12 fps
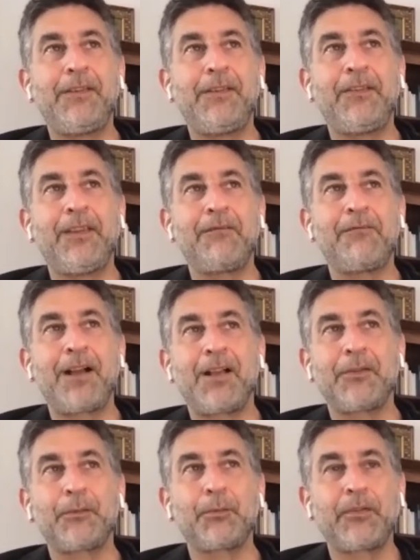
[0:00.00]
FinCEN
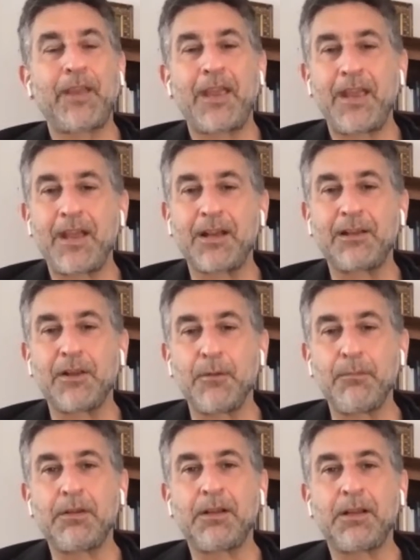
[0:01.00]
Files was a
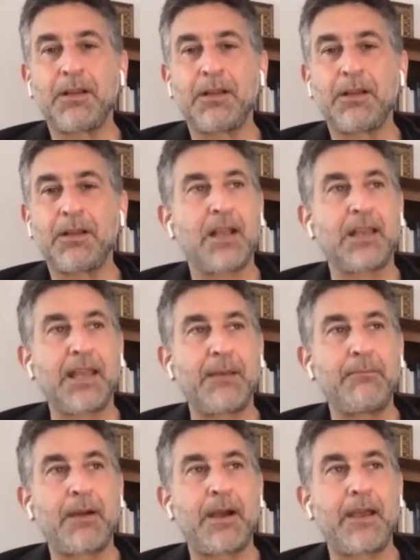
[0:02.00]
global corporation
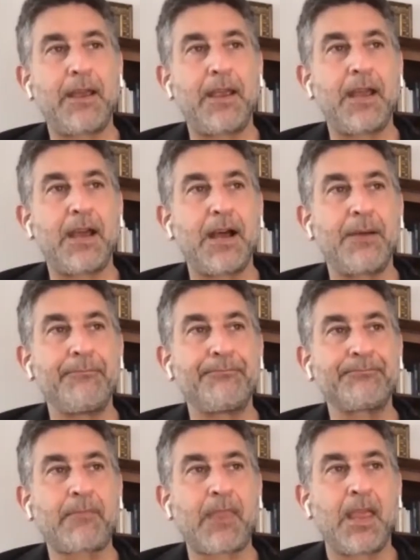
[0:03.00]
led by
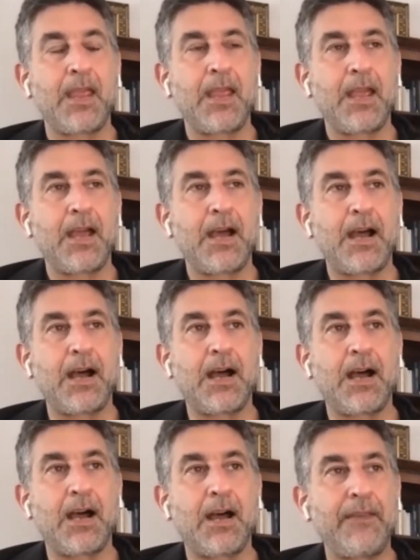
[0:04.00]

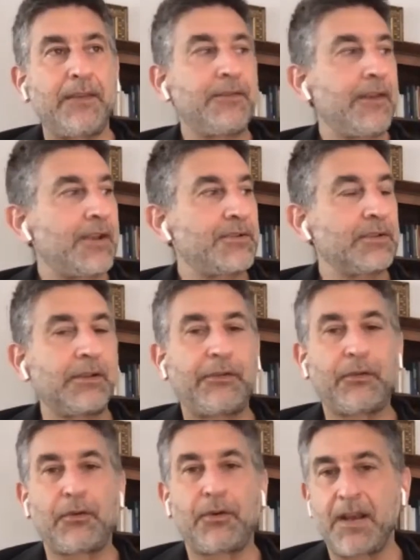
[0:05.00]
the International
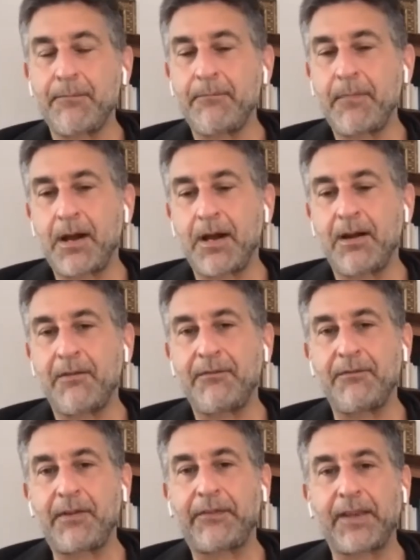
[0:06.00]
Consortium of
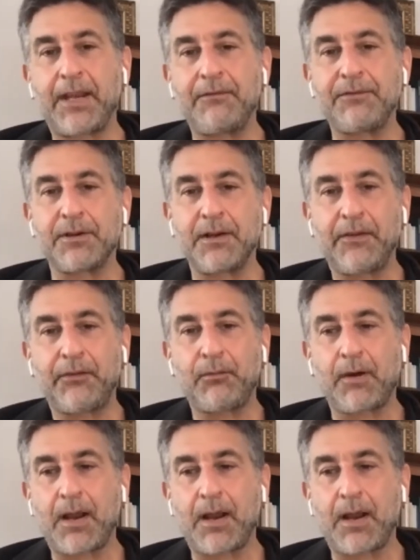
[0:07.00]
Investigative Journalists, where I